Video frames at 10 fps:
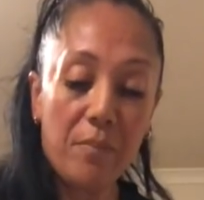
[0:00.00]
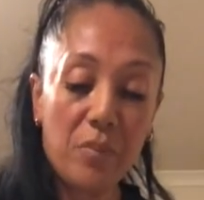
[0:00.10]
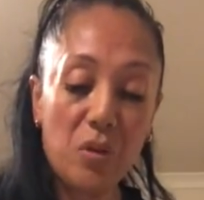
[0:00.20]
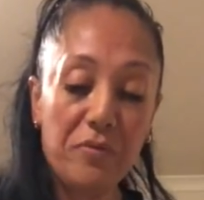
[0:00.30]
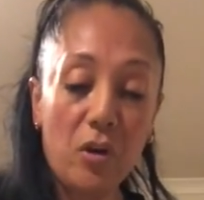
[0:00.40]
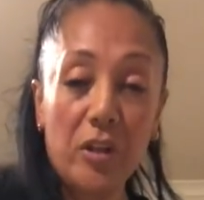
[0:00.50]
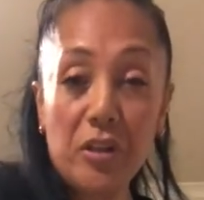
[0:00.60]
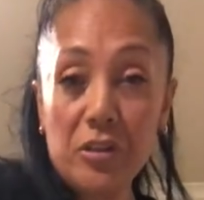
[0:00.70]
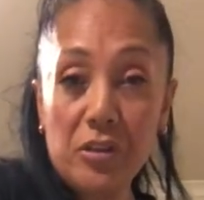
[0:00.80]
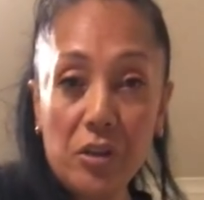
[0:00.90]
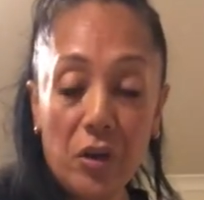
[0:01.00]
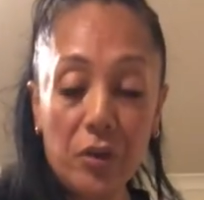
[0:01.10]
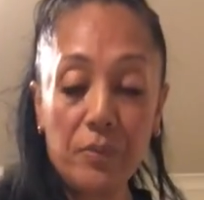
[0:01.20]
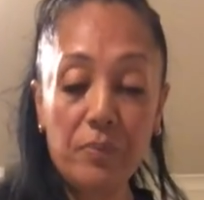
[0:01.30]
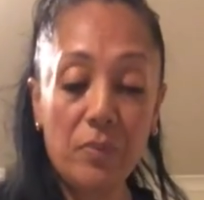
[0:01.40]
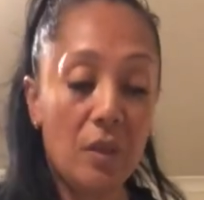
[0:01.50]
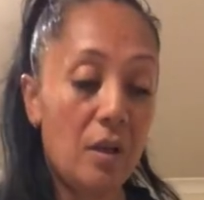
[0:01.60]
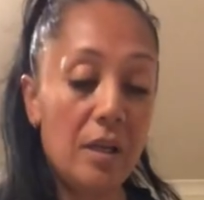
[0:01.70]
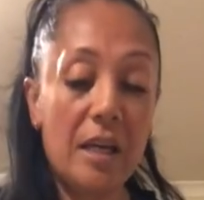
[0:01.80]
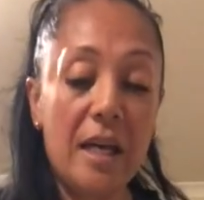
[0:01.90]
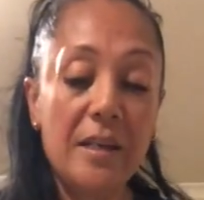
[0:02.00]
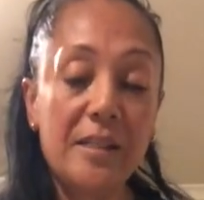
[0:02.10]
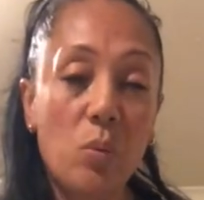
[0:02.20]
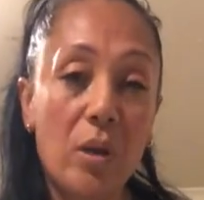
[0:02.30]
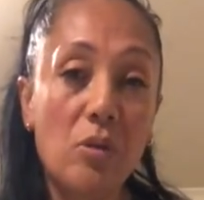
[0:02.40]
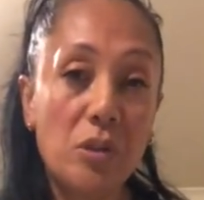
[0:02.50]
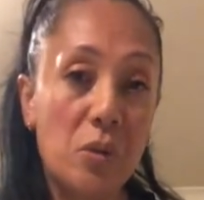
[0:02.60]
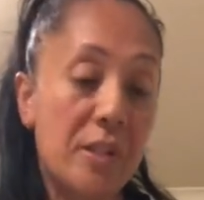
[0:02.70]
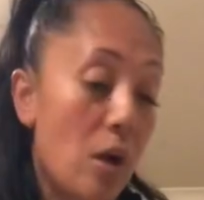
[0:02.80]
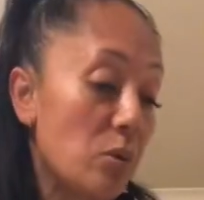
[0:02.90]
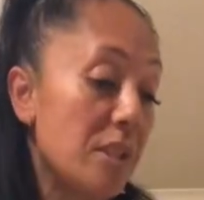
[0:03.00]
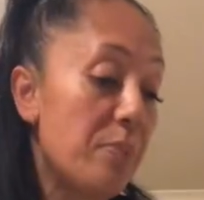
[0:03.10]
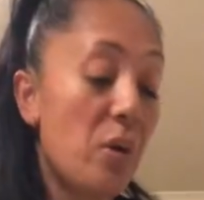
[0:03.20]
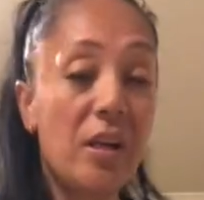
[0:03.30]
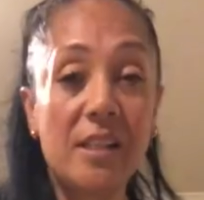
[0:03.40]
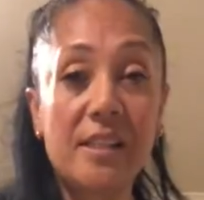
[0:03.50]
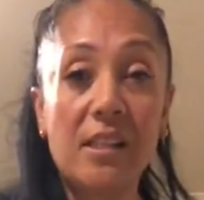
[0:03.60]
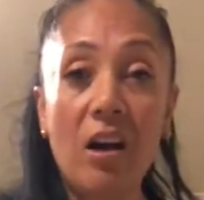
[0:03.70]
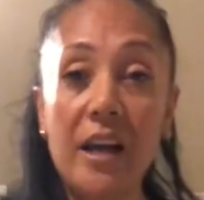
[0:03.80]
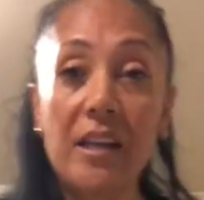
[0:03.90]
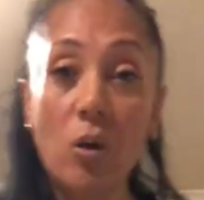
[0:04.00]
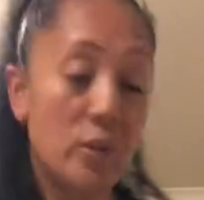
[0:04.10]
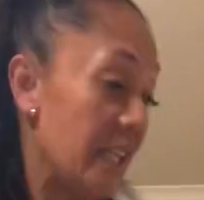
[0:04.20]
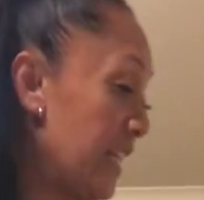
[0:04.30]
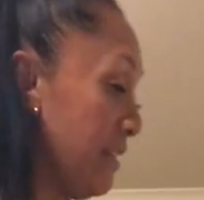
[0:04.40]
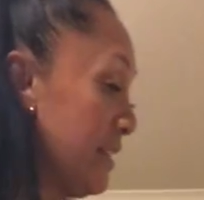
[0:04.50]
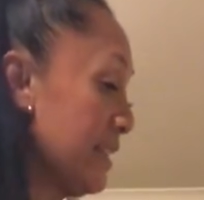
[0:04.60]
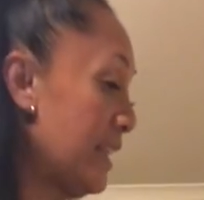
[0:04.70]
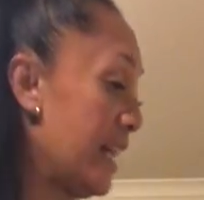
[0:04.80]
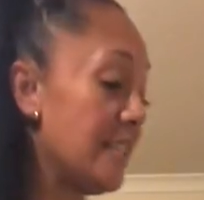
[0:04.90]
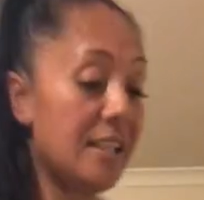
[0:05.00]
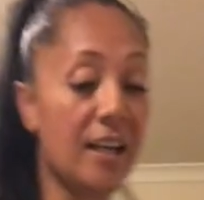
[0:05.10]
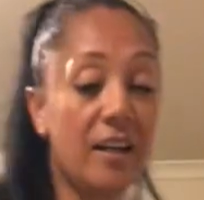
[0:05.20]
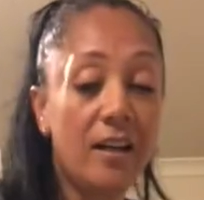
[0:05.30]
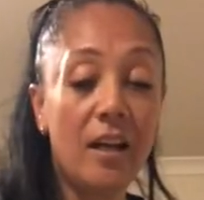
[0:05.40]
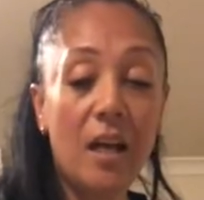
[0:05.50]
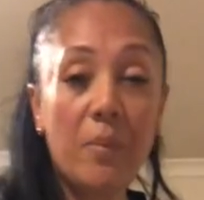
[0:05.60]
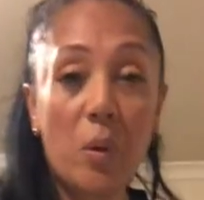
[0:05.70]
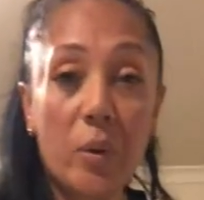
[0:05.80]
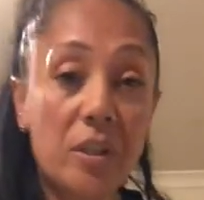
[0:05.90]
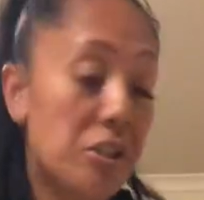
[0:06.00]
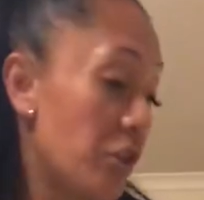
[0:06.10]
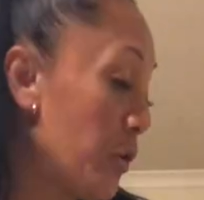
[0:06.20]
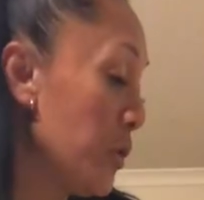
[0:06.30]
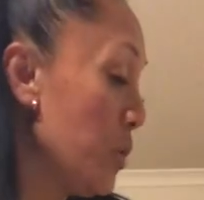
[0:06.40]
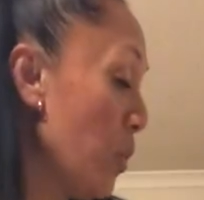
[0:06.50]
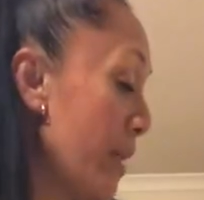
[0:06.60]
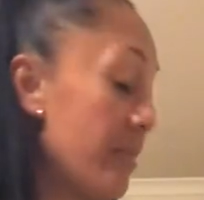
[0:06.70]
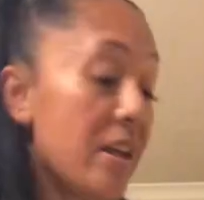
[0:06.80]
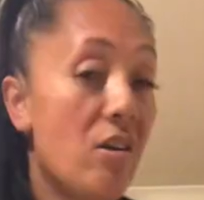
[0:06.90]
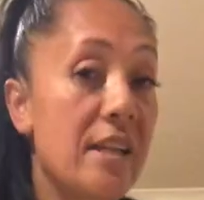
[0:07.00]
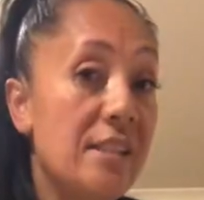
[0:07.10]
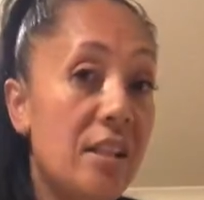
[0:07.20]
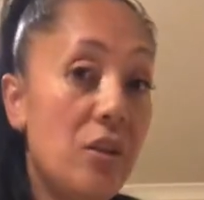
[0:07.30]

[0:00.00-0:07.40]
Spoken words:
you've got a good dough. Okay, so what I'll do is I'll just put it aside. I'll knead this later. I want to show you one that I did